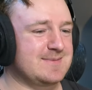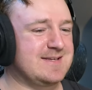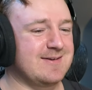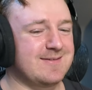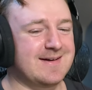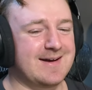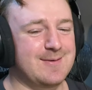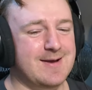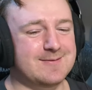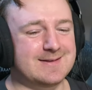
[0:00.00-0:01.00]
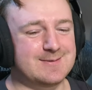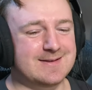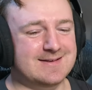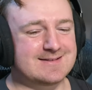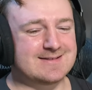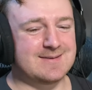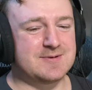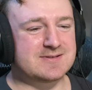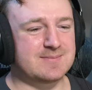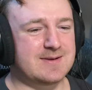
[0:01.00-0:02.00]
so I really would like to see him
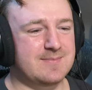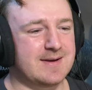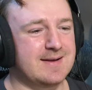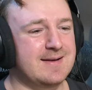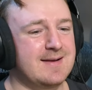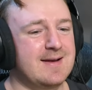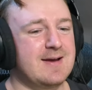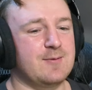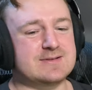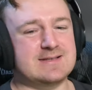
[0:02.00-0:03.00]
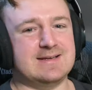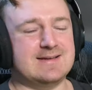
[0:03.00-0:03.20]
do something, but we'll see.